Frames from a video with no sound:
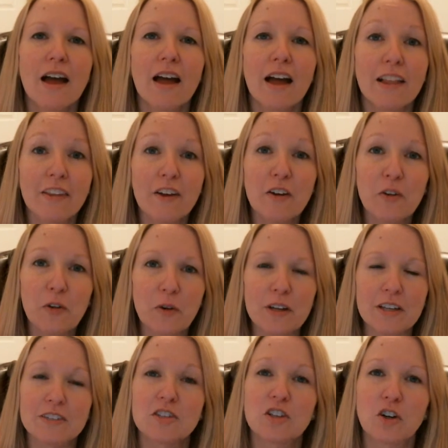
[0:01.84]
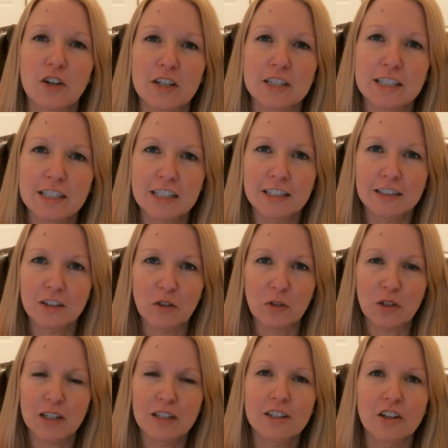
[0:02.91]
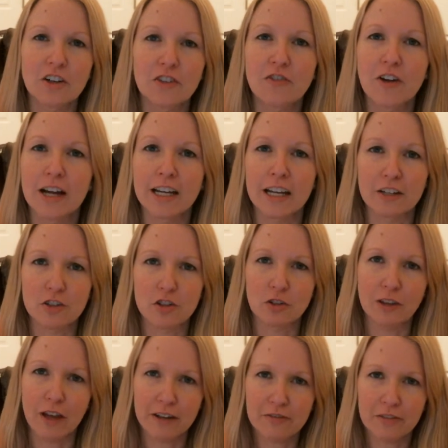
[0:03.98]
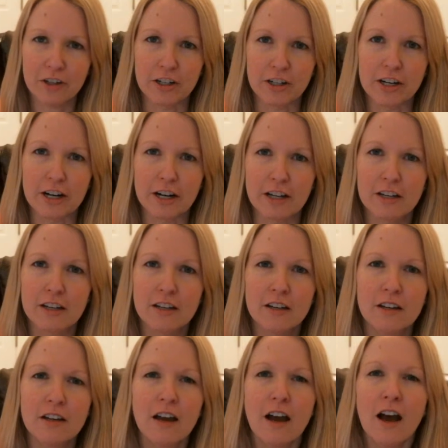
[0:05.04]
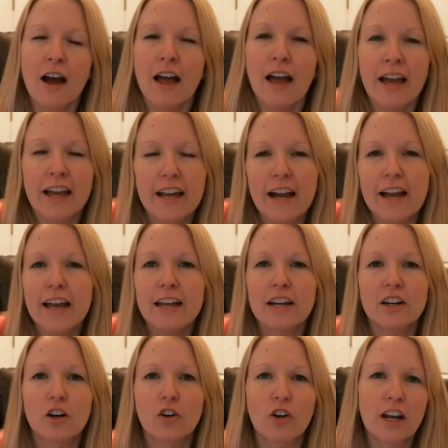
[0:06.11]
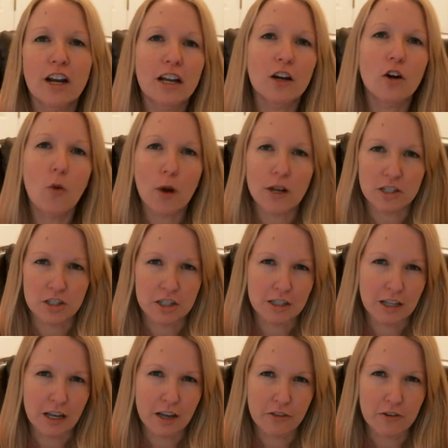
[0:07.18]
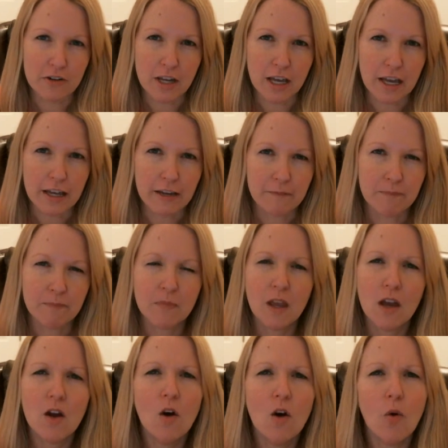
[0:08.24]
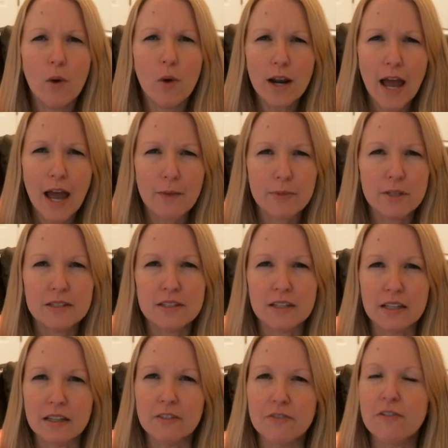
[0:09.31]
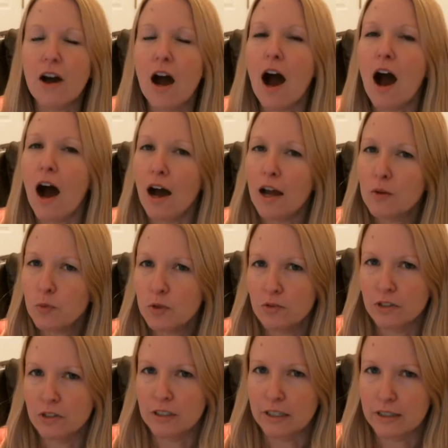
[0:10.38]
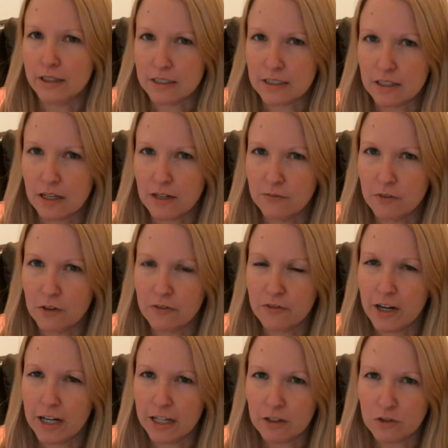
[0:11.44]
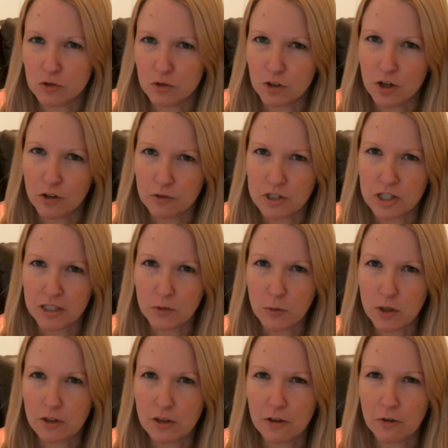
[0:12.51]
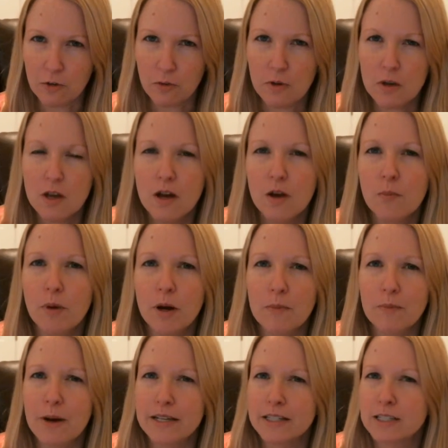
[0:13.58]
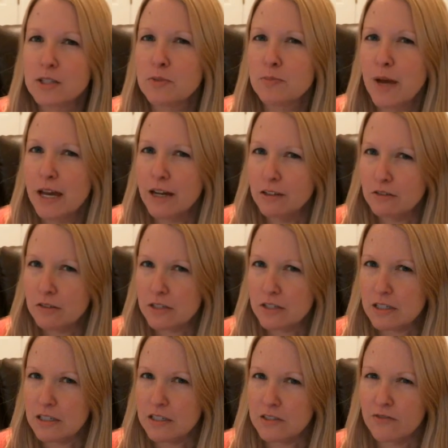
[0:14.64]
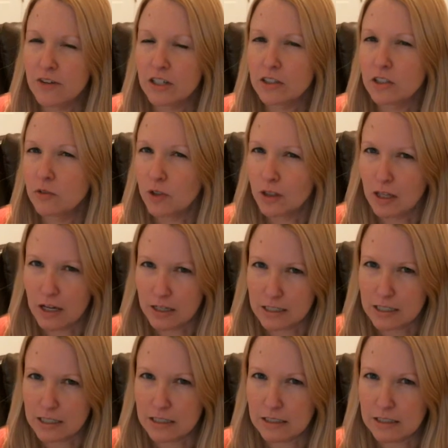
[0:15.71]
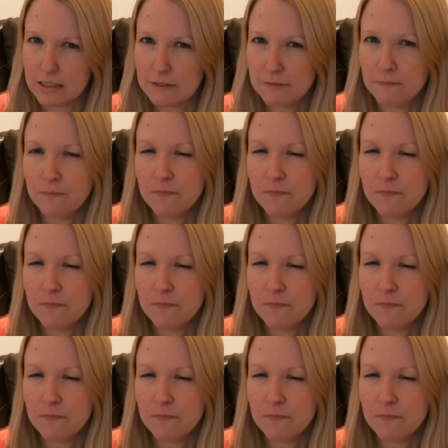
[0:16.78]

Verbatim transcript: Hello, it's Christine Luken, your financial lifeguard. Hey, I had a great question the other day. What happens if I would really like to come for financial coaching with you, but my spouse is very reluctant?